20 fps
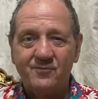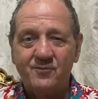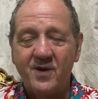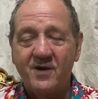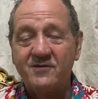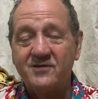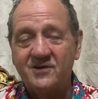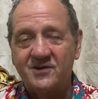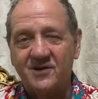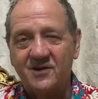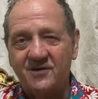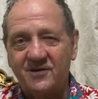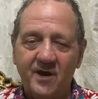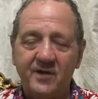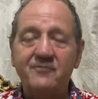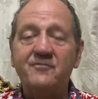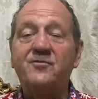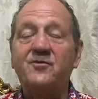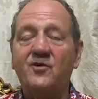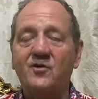American
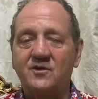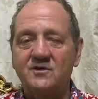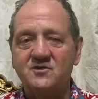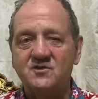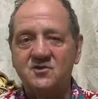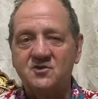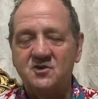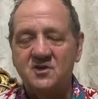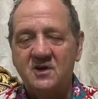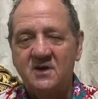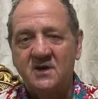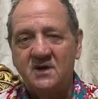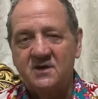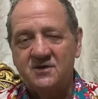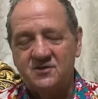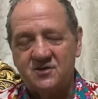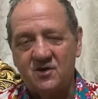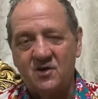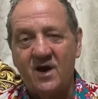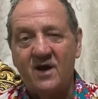influenced.
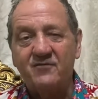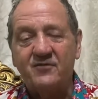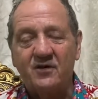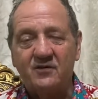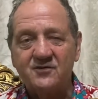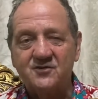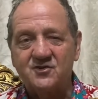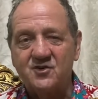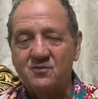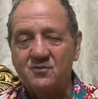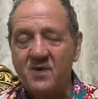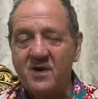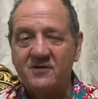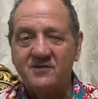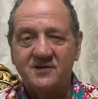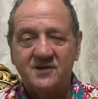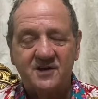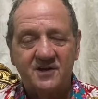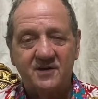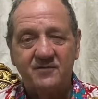So you have got this
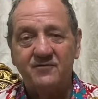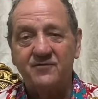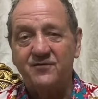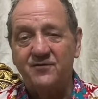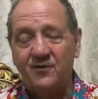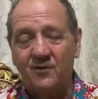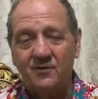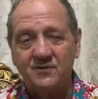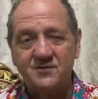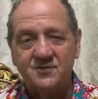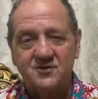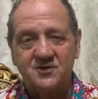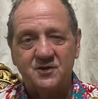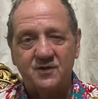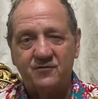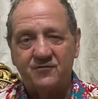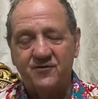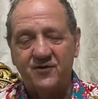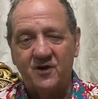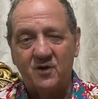American influence in
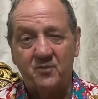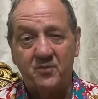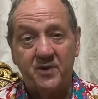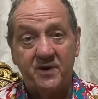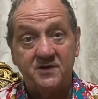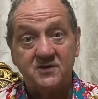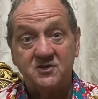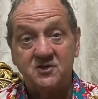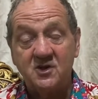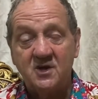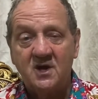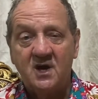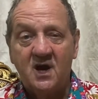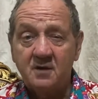the Philippines.